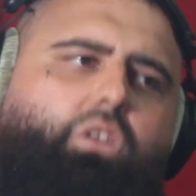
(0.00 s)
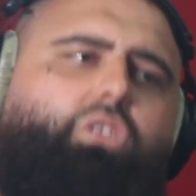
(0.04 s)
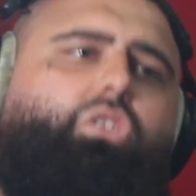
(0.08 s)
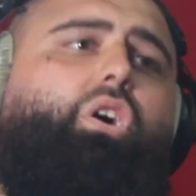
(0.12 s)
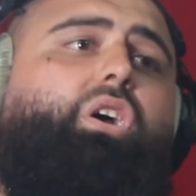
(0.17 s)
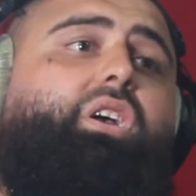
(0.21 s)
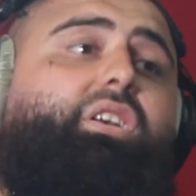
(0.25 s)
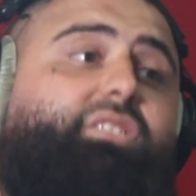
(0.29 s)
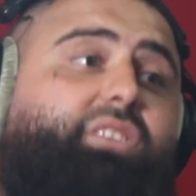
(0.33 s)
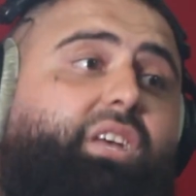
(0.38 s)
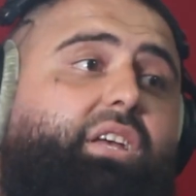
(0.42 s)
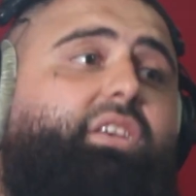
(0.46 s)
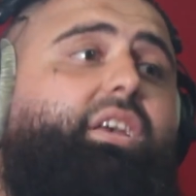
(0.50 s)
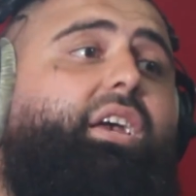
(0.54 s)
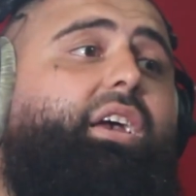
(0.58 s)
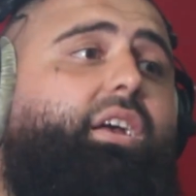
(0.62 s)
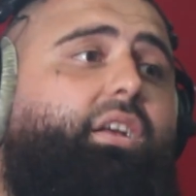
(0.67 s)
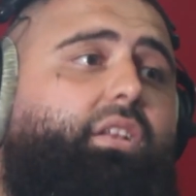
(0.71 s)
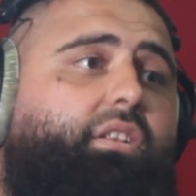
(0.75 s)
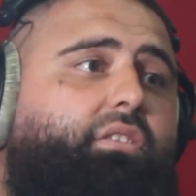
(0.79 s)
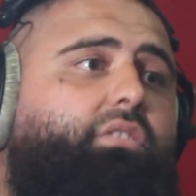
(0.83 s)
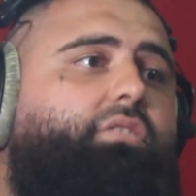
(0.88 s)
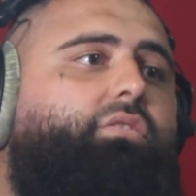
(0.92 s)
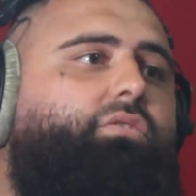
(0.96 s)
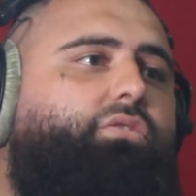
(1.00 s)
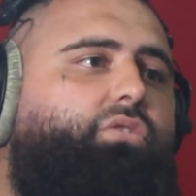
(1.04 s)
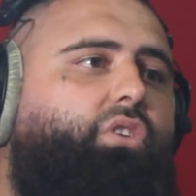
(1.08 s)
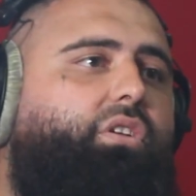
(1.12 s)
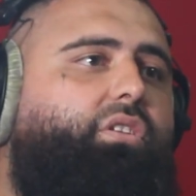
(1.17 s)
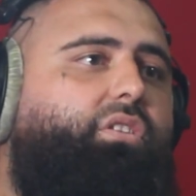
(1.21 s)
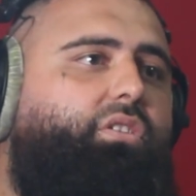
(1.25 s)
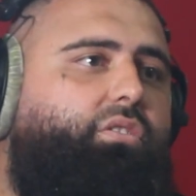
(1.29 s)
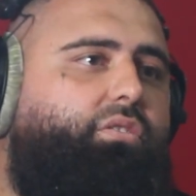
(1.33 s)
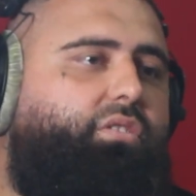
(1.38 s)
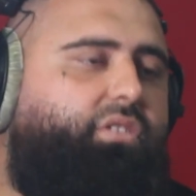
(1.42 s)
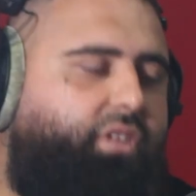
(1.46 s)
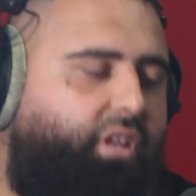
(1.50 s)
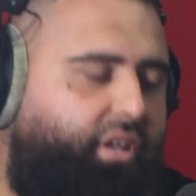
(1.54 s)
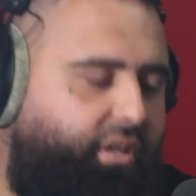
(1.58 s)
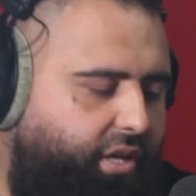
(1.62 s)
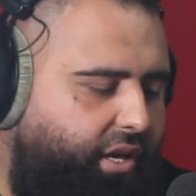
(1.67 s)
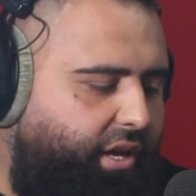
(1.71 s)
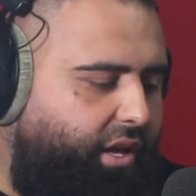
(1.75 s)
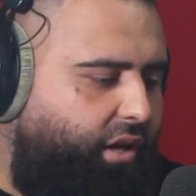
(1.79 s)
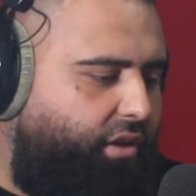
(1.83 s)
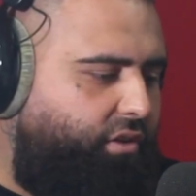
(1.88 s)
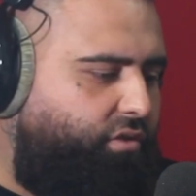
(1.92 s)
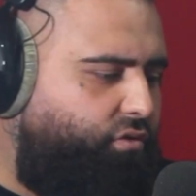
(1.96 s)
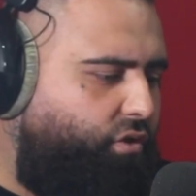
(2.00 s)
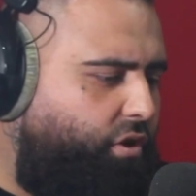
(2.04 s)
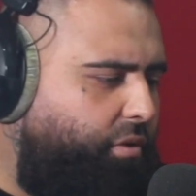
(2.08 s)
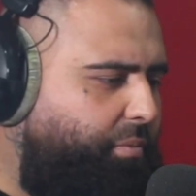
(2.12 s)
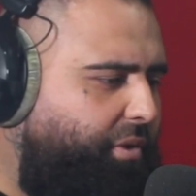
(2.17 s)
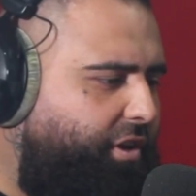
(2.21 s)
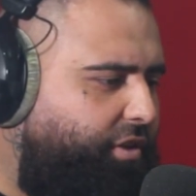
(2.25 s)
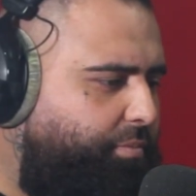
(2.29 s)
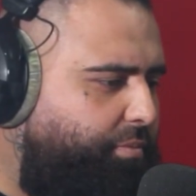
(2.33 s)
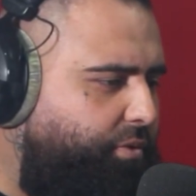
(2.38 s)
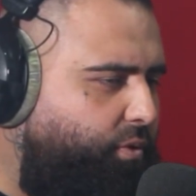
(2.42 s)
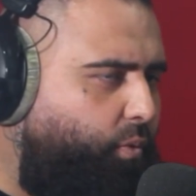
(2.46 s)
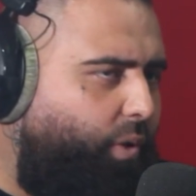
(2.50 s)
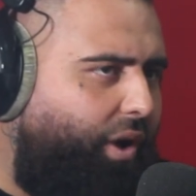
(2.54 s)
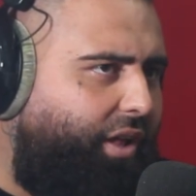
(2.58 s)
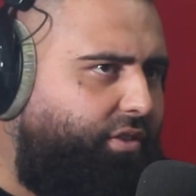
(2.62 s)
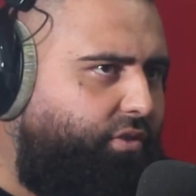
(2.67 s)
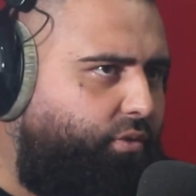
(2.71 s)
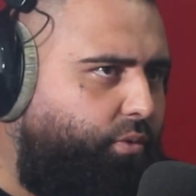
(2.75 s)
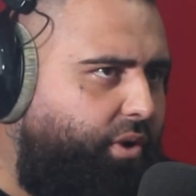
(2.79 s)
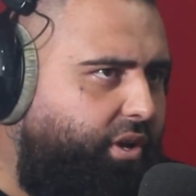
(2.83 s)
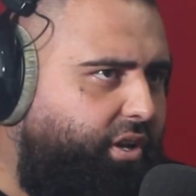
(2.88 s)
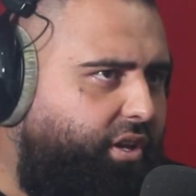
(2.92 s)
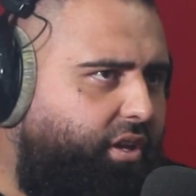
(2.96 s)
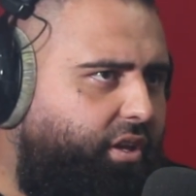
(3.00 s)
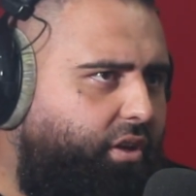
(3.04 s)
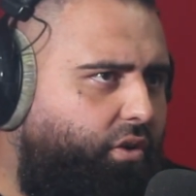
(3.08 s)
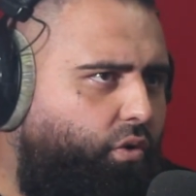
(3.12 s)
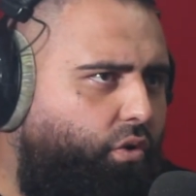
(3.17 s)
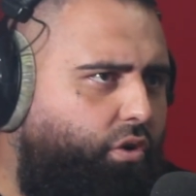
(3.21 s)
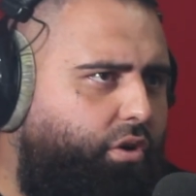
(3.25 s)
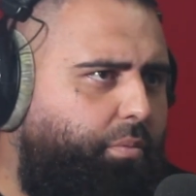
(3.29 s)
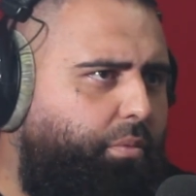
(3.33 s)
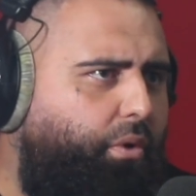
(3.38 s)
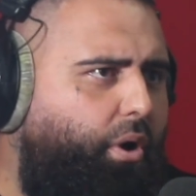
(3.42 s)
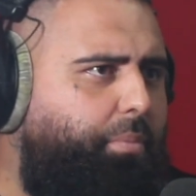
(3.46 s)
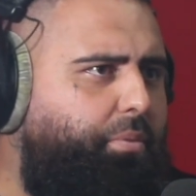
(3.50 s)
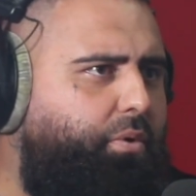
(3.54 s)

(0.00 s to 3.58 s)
No, he's that. Yeah. So so he must be 120 or he might be